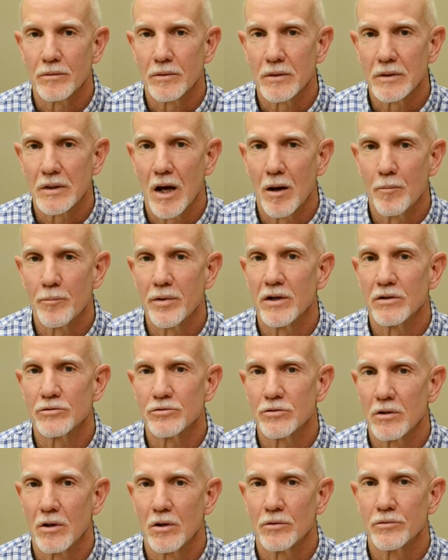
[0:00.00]

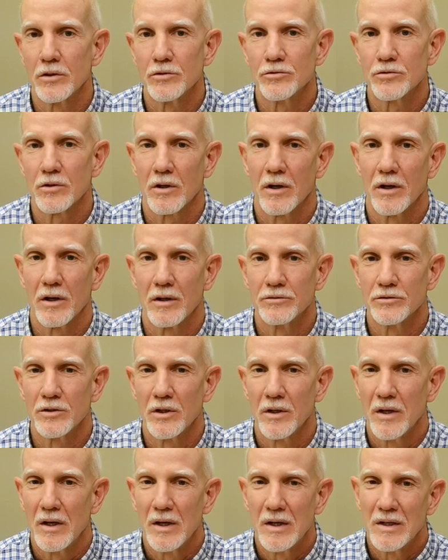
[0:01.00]
compounds along those lines,
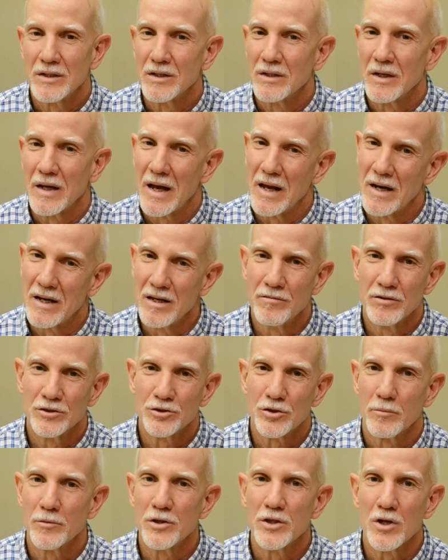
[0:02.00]
and even
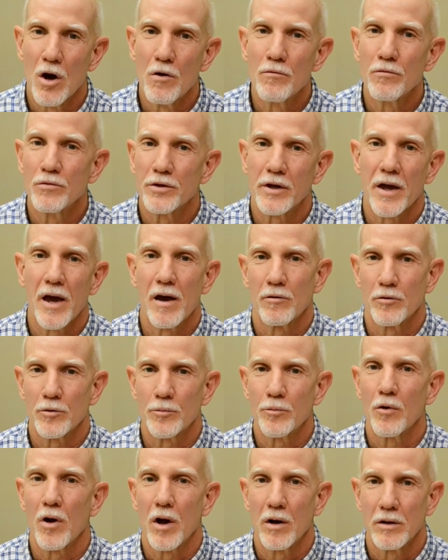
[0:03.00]
some of the
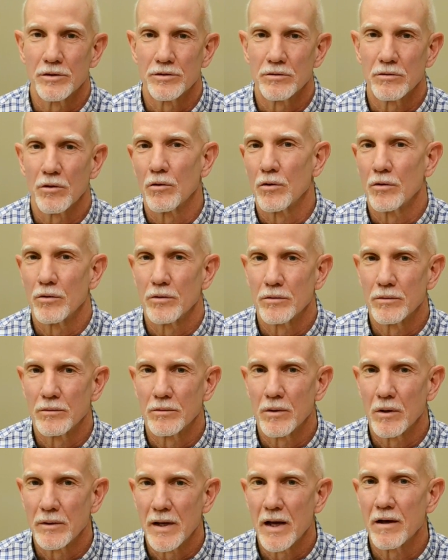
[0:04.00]
over-the-counter products
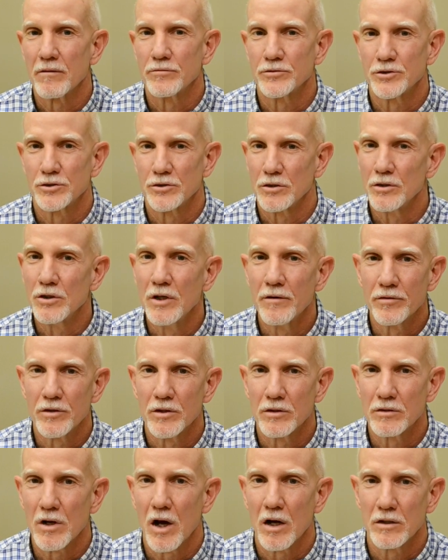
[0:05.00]
have
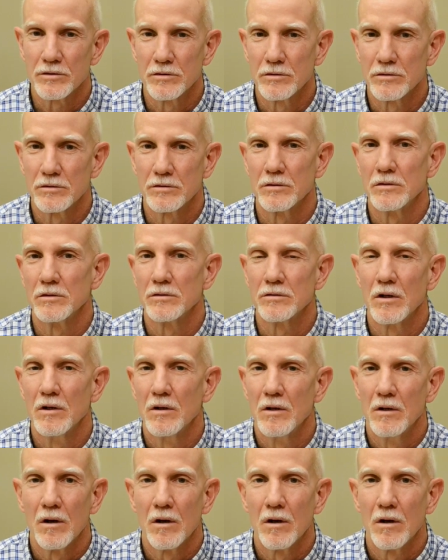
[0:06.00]
significant toxicities.